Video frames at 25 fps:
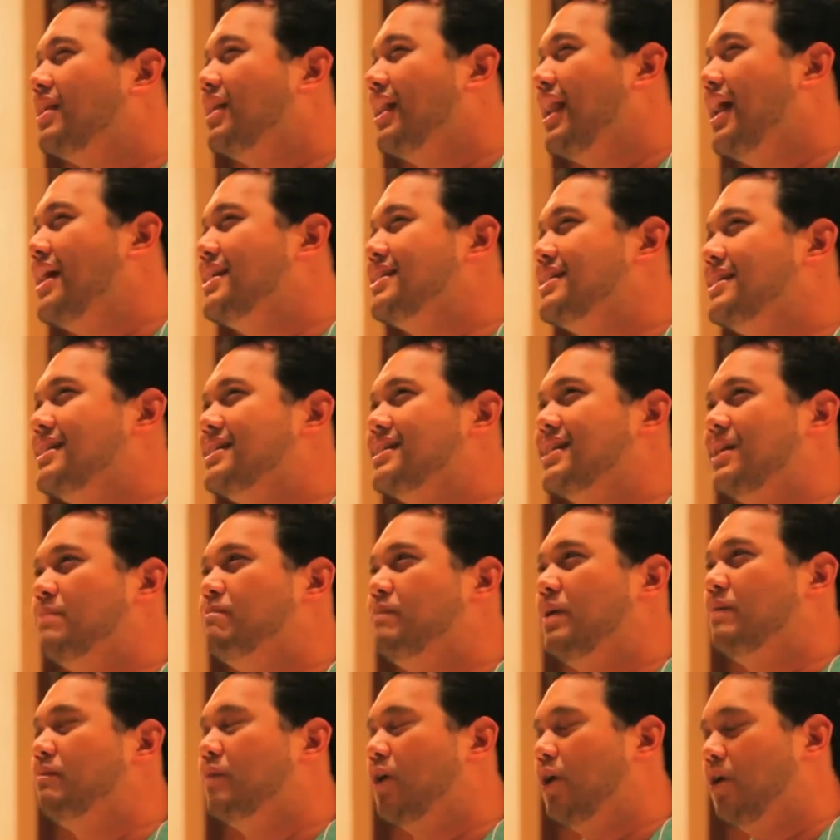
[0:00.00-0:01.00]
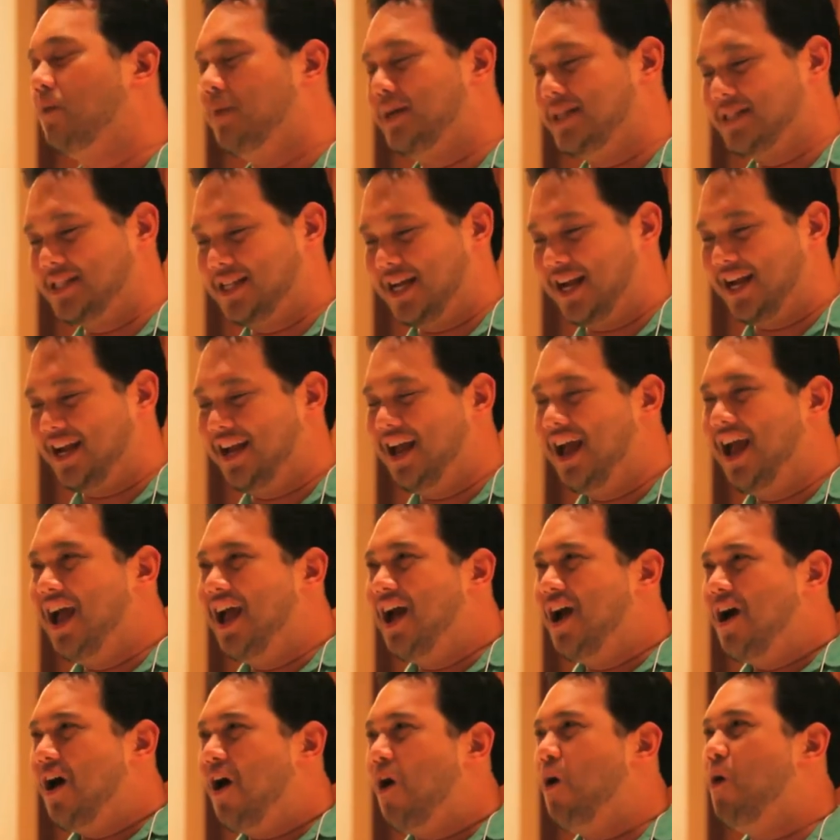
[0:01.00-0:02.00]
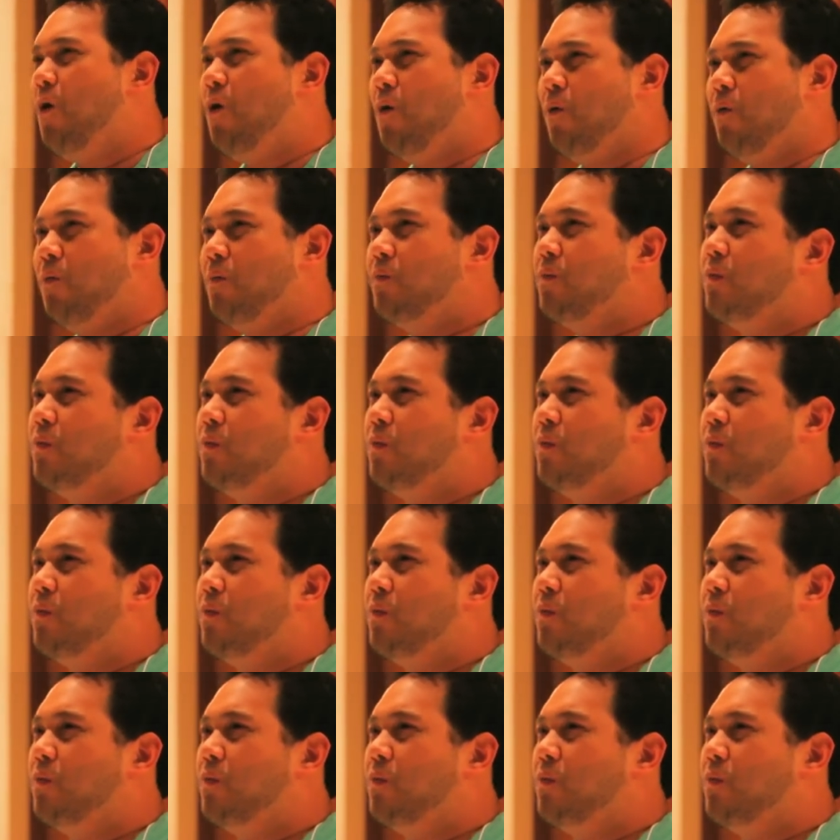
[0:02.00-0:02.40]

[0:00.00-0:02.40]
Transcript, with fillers: classes and people always say, oh,